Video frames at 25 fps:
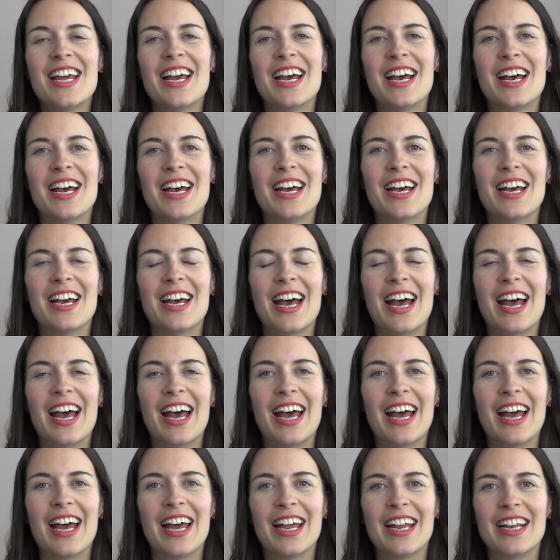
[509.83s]

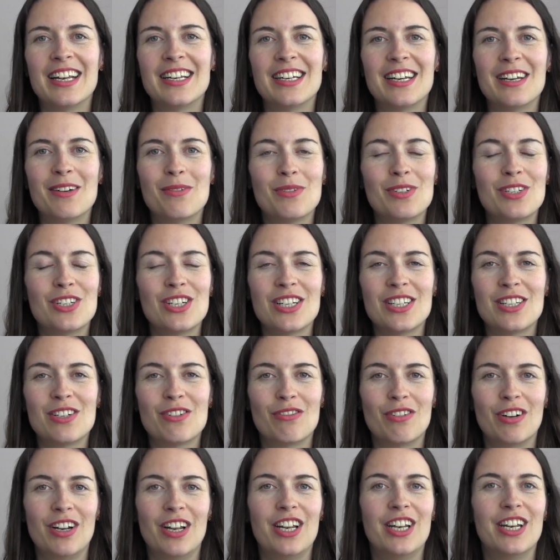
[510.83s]
And it was just a
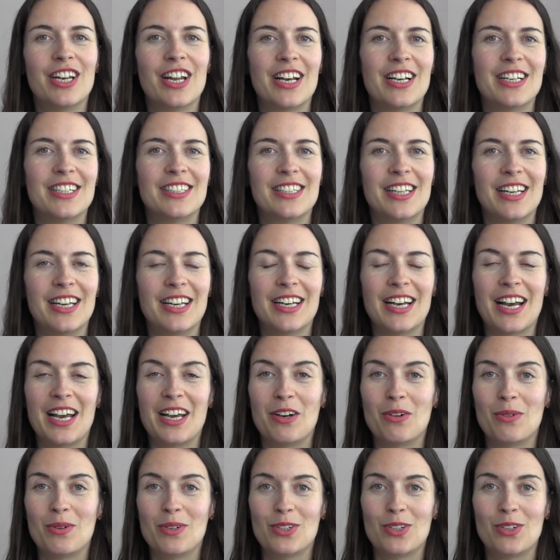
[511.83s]
really nice thing. I
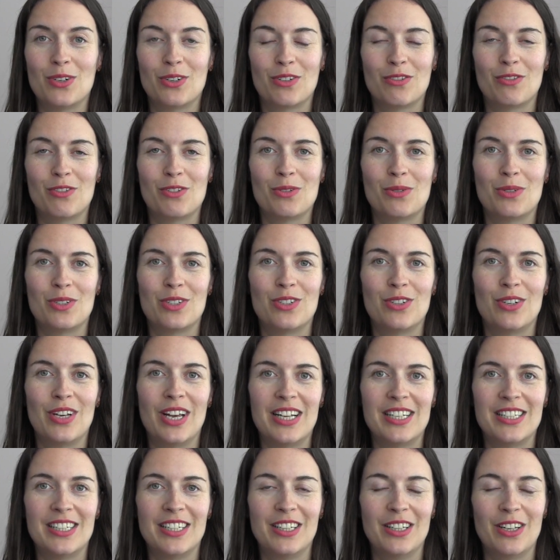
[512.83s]
always looked forward to
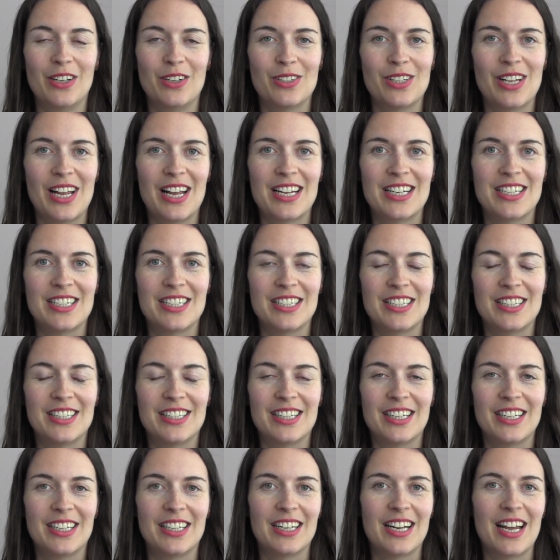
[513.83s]
getting those
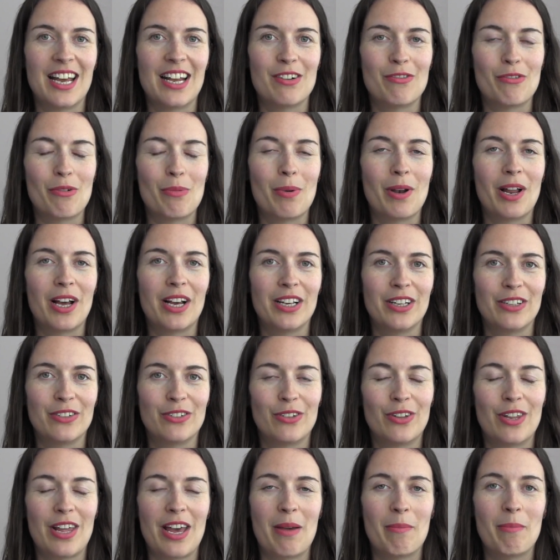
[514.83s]
letters and replying
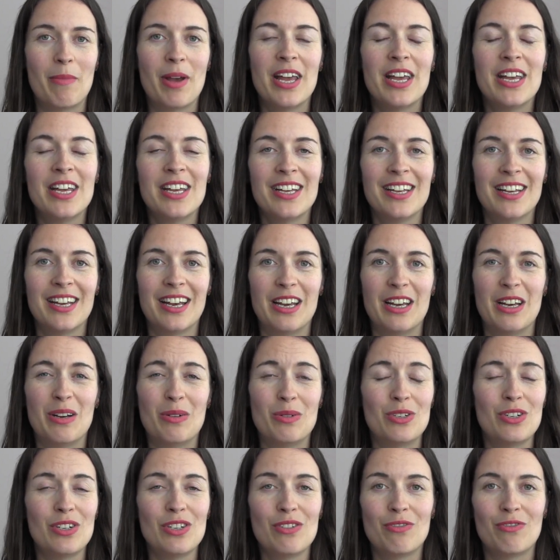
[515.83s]
to them. It
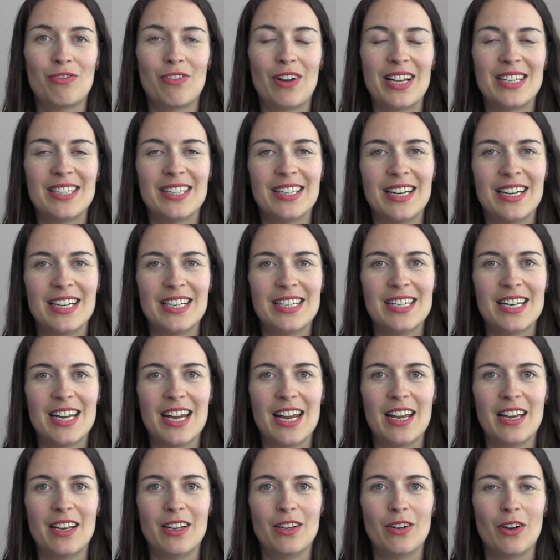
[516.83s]
was just
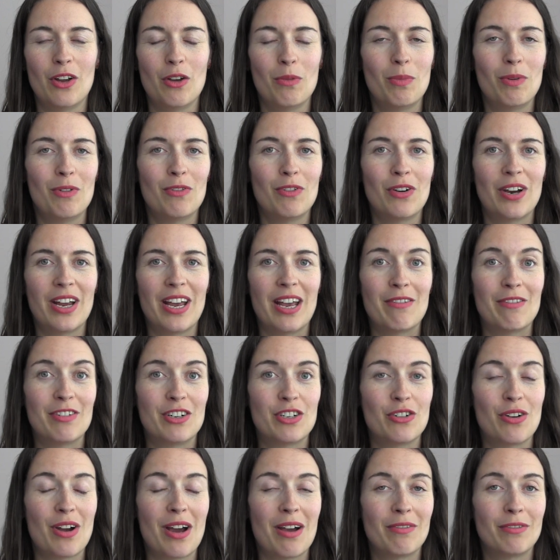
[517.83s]
fascinating, before I ever
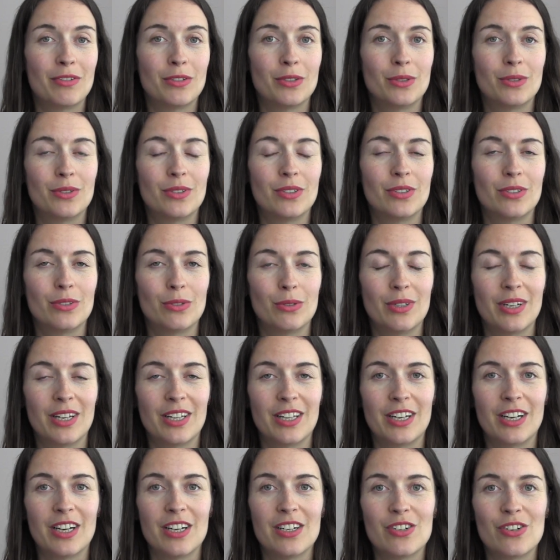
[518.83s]
traveled to
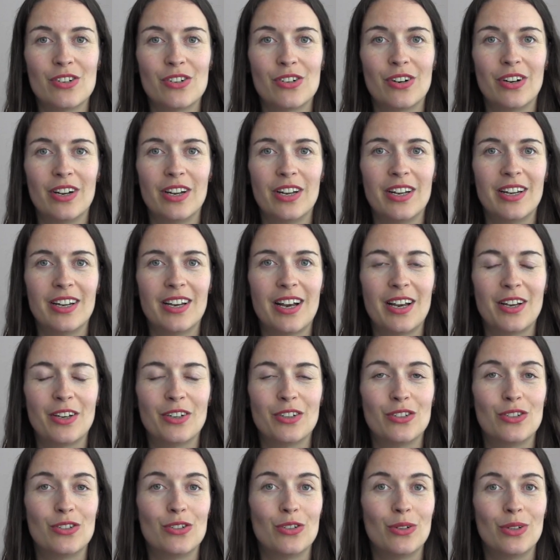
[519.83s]
another country, I
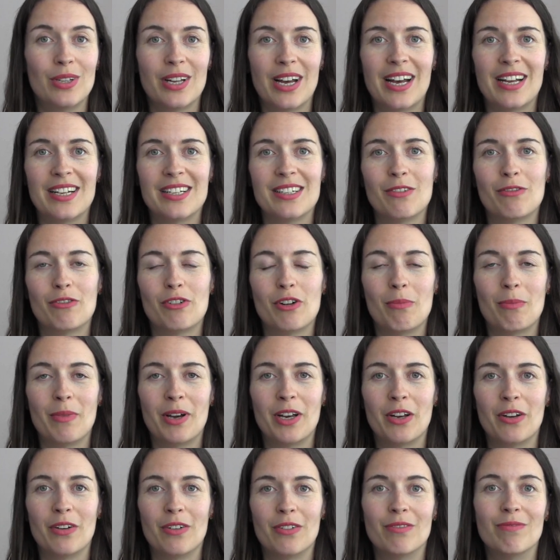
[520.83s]
could do that from
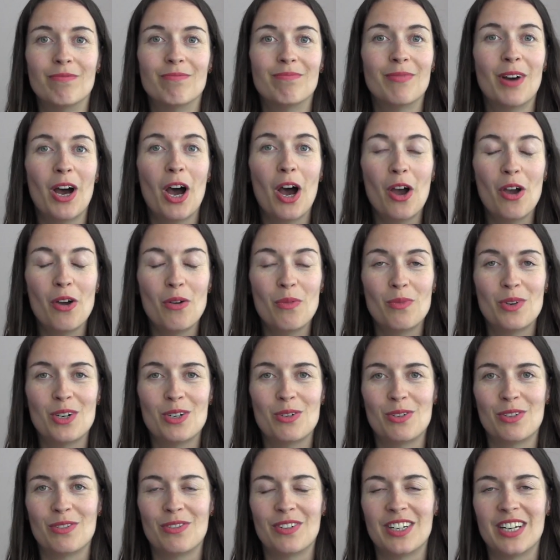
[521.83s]
my own home, which
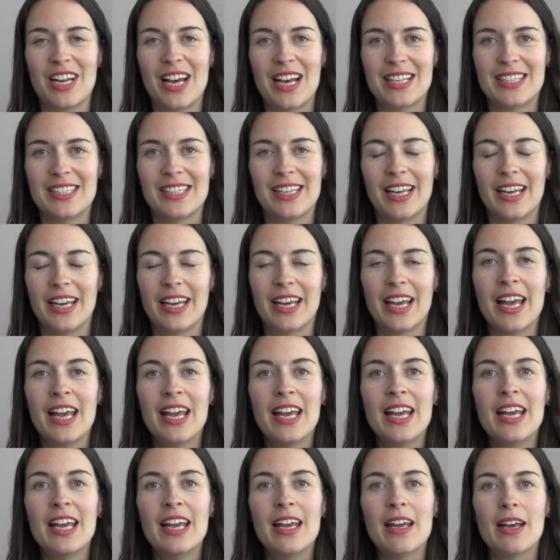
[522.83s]
was fantastic.
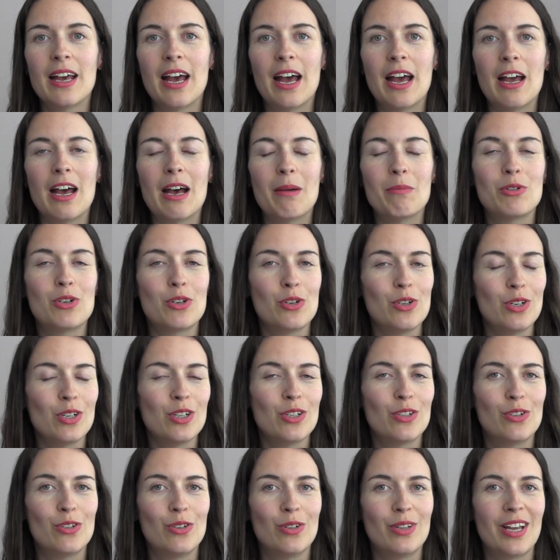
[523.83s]
I'm sure you
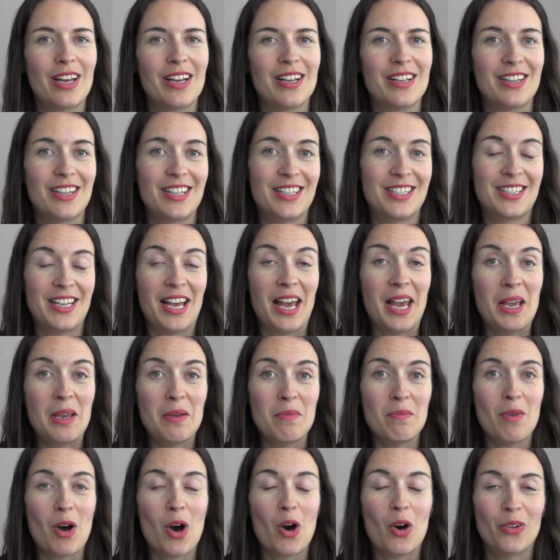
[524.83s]
can do that the
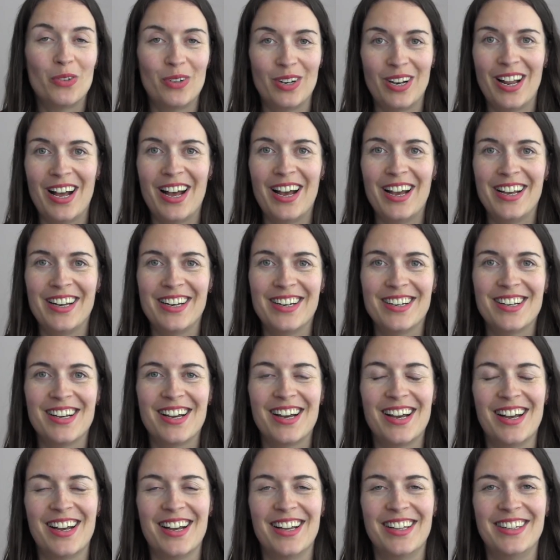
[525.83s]
same online
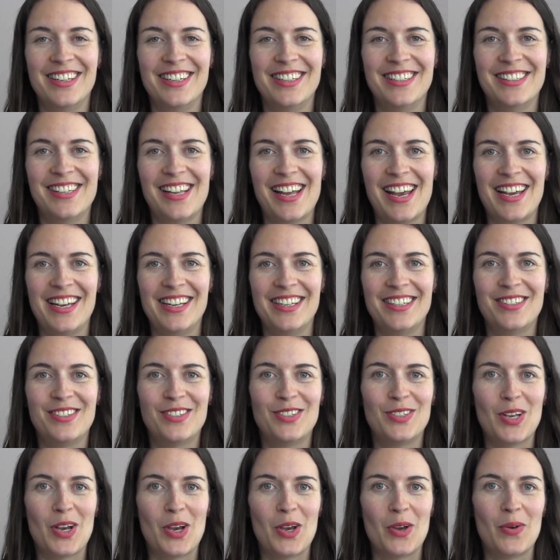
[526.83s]
these days,
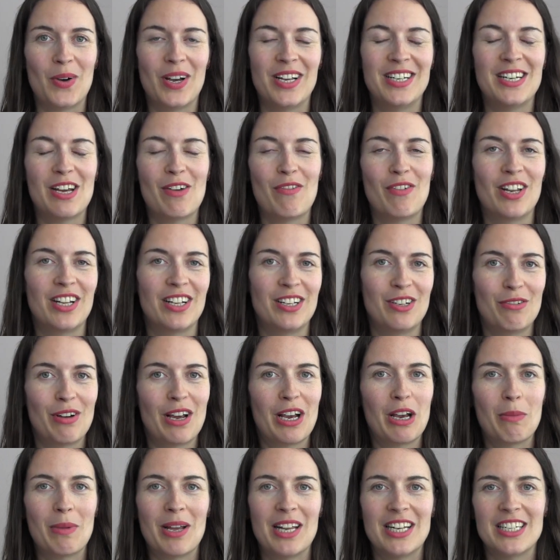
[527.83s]
so I definitely
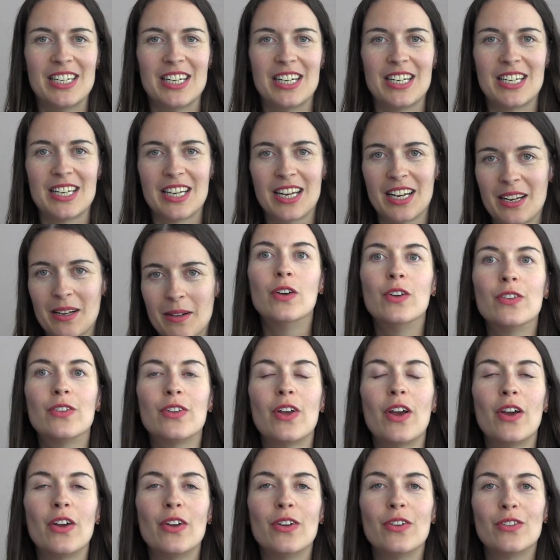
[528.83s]
recommend it.
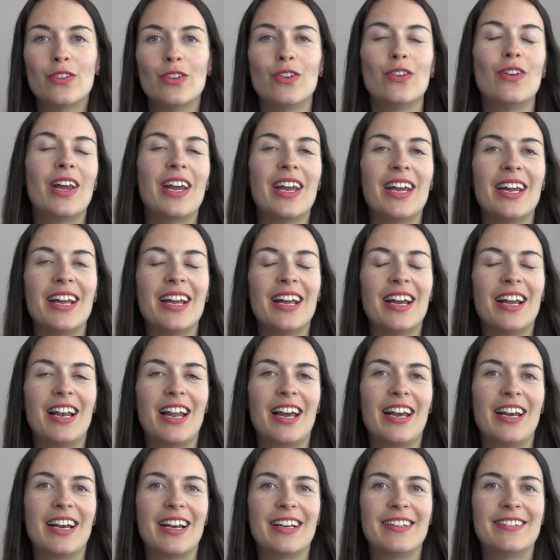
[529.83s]
So today,
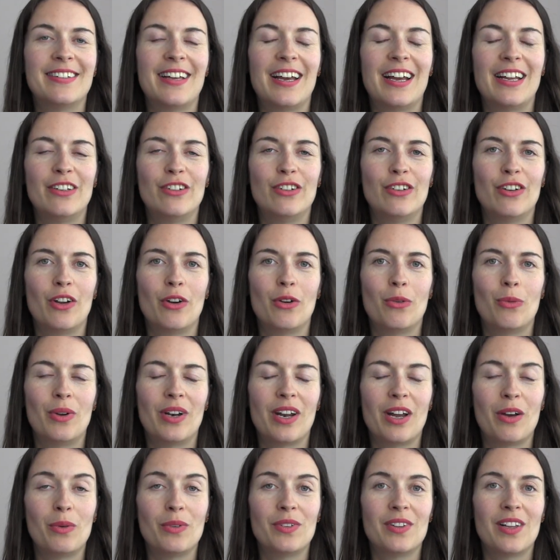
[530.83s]
like I said, when
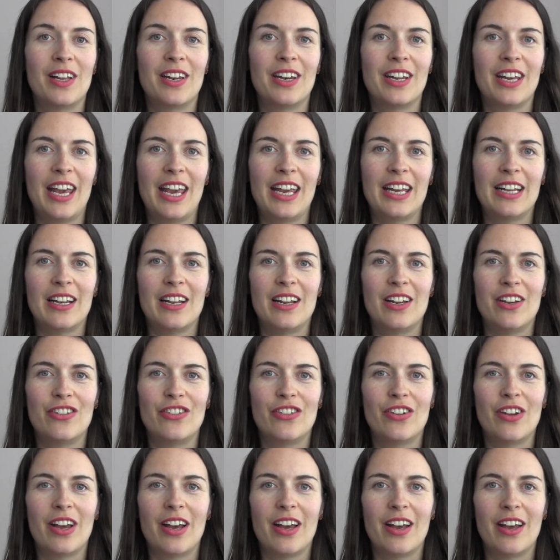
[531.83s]
I was learning
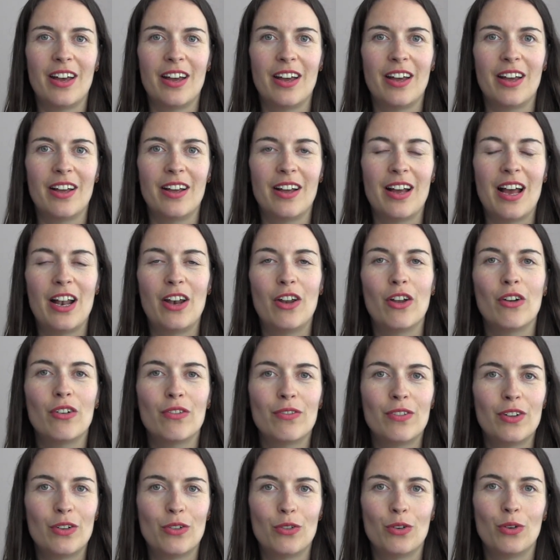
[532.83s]
English, a lot
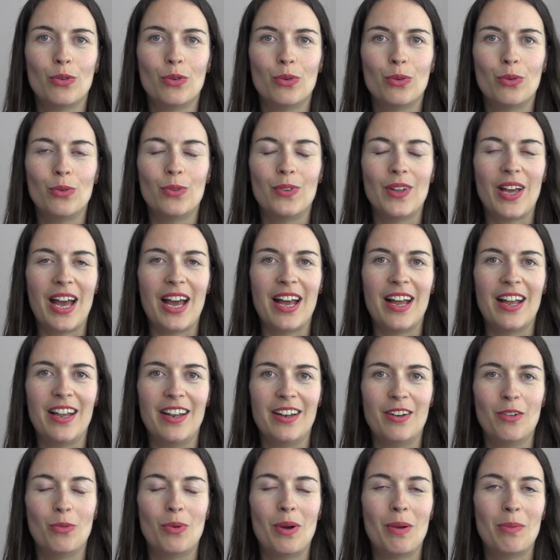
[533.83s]
of the tools
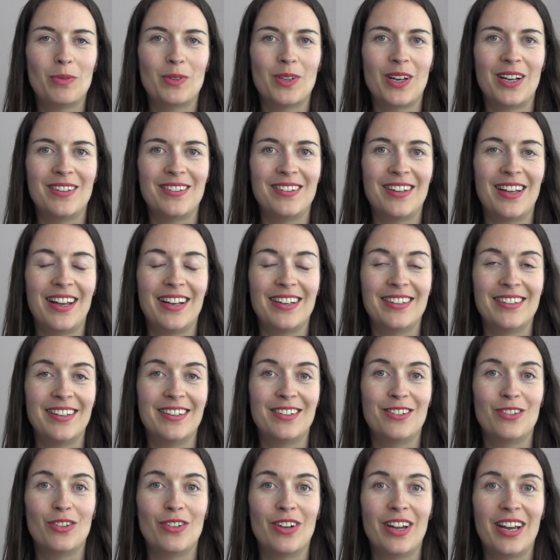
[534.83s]
and websites that
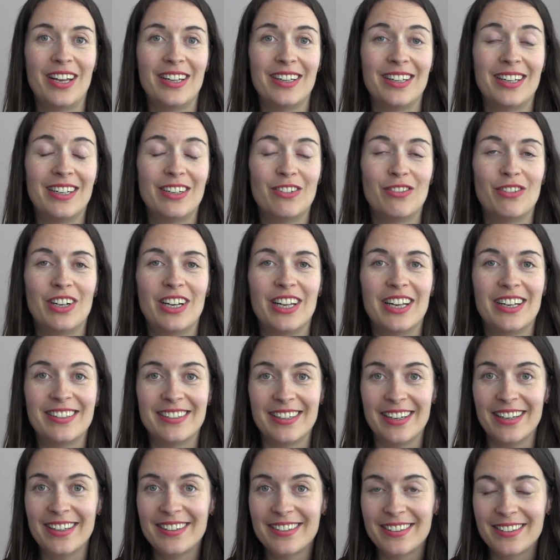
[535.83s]
exist today didn't really
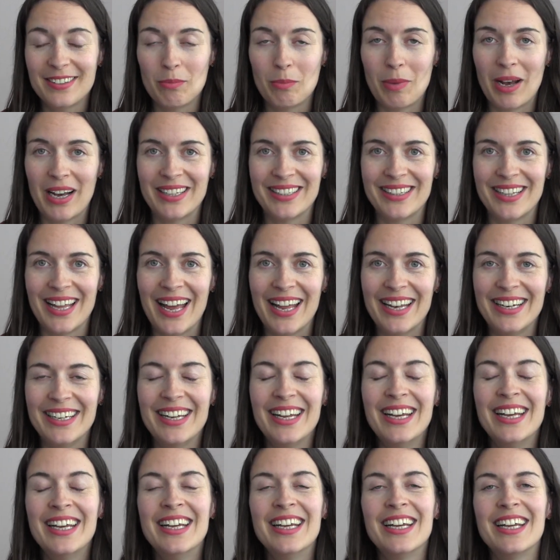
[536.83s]
exist back
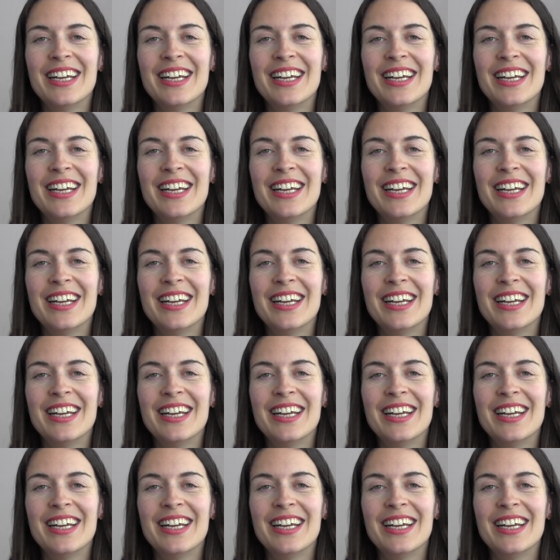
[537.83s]
then.